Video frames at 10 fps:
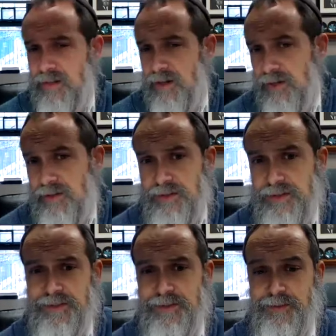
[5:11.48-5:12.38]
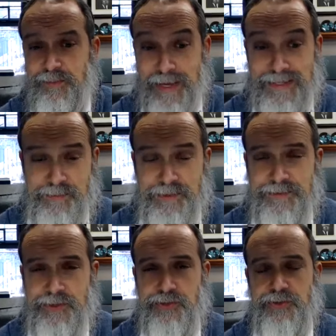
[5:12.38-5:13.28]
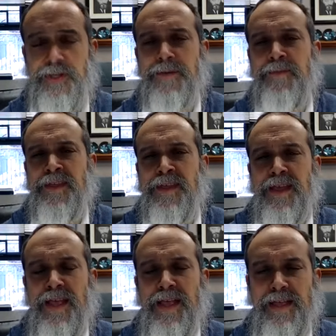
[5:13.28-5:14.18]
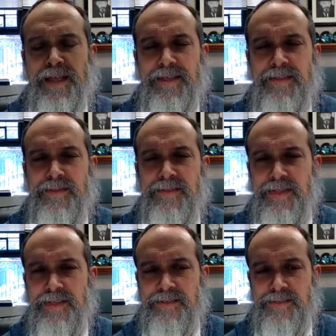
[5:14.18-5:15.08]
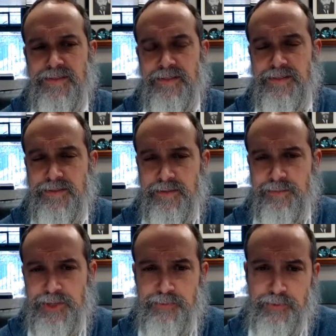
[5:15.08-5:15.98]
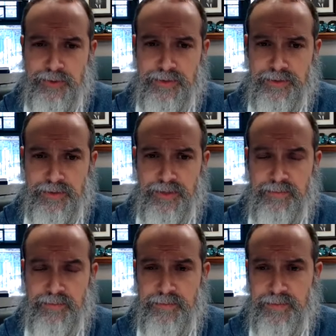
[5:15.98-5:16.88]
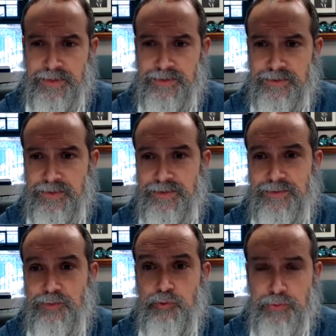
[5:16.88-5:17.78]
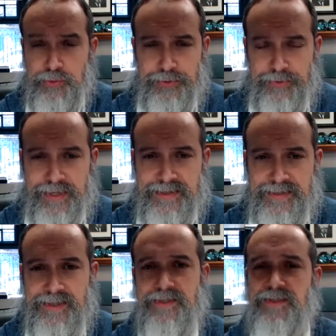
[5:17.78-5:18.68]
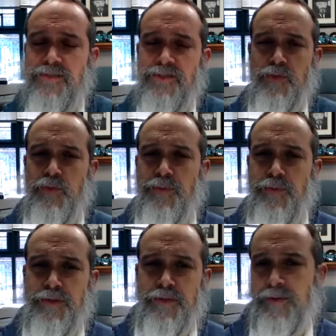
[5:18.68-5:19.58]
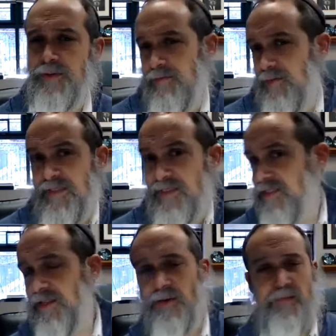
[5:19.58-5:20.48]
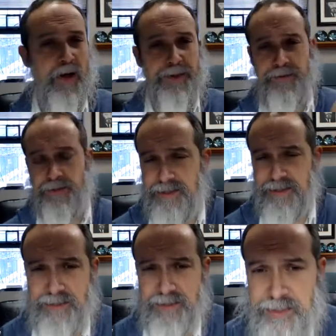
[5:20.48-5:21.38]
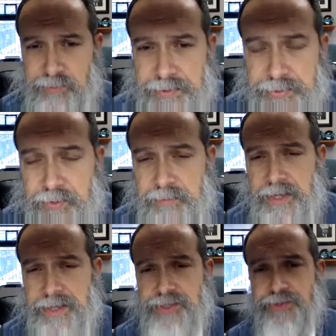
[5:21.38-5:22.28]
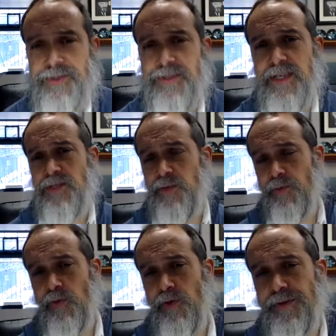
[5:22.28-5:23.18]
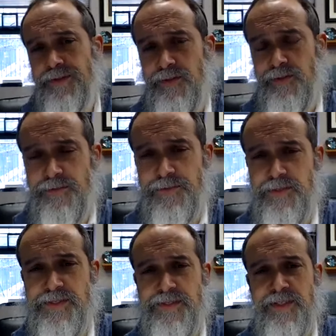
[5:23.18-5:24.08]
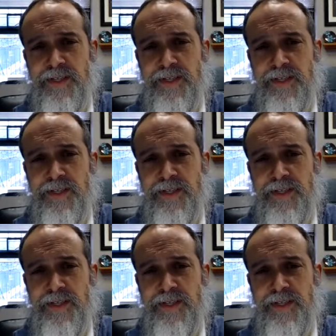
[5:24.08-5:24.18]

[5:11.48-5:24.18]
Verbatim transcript: or uh, possibly for sure, and it's it's much more um, it's it's cruder in that sense. So we uh, uh, the things that are bothering us, the things that run through our minds during the day, we enter the first